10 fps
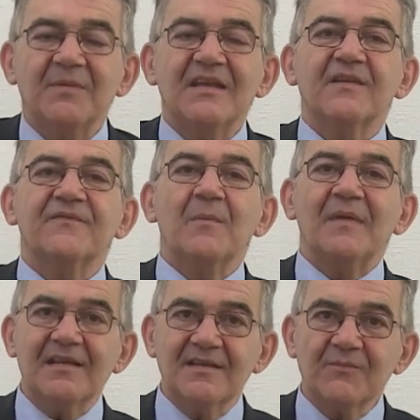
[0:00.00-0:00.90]
being
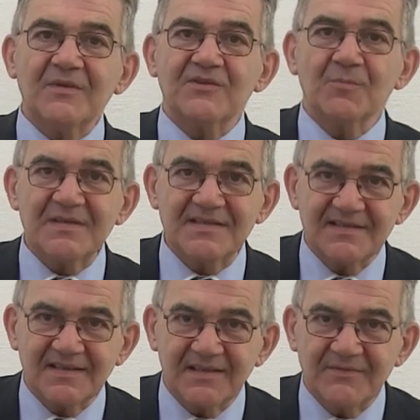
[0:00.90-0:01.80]
familiar with your
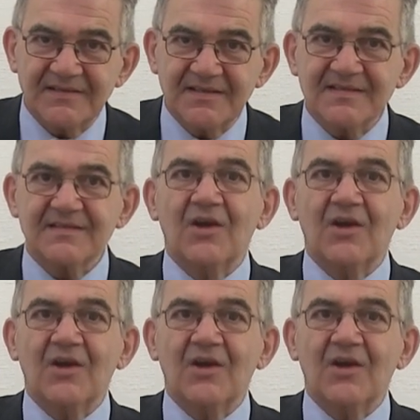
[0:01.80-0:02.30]
business activities.